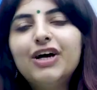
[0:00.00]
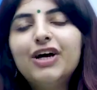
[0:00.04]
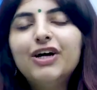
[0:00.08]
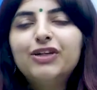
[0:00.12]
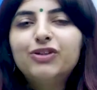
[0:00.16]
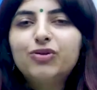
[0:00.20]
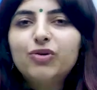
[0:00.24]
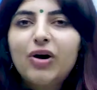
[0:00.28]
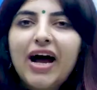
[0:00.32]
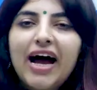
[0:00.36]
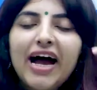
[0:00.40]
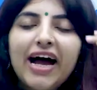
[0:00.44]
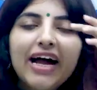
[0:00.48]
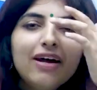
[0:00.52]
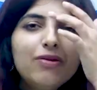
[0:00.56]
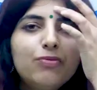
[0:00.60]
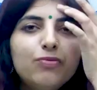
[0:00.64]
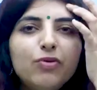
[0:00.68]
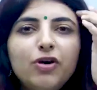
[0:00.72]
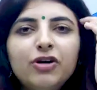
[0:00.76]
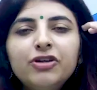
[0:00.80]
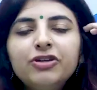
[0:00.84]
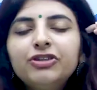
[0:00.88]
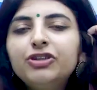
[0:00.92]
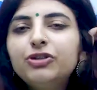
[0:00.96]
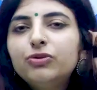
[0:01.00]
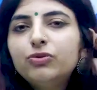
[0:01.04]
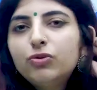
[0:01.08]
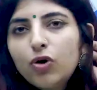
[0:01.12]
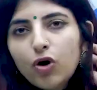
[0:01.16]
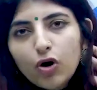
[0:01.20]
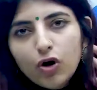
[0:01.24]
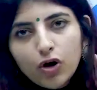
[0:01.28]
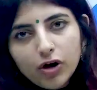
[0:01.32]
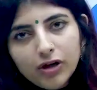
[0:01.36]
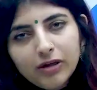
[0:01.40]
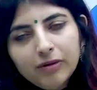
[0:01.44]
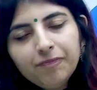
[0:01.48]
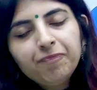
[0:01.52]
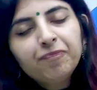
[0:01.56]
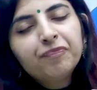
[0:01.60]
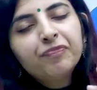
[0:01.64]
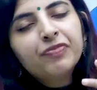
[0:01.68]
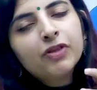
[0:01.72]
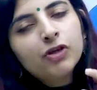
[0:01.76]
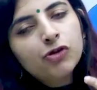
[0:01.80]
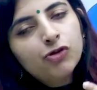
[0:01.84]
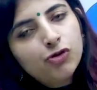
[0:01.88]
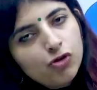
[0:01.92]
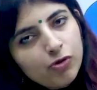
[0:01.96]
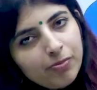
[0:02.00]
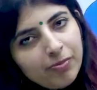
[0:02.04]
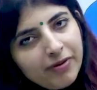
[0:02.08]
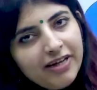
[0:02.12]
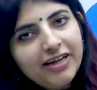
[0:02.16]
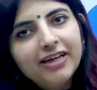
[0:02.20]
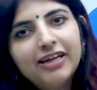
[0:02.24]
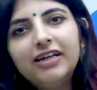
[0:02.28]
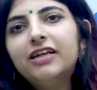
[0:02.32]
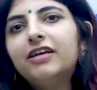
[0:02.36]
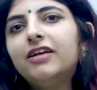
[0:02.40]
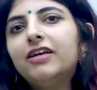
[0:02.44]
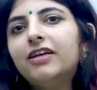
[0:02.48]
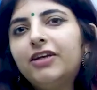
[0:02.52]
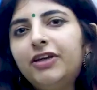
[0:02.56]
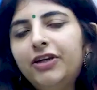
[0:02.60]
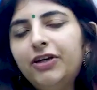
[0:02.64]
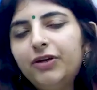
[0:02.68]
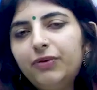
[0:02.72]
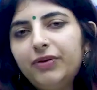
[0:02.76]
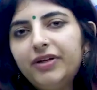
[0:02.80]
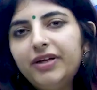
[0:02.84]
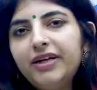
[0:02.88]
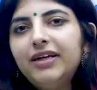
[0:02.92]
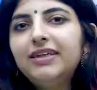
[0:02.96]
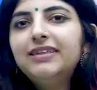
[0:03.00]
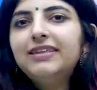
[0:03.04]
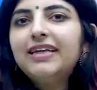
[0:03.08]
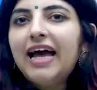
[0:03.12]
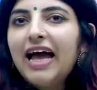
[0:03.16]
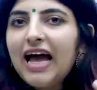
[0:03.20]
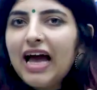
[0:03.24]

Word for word: So I want you all to be a little curious,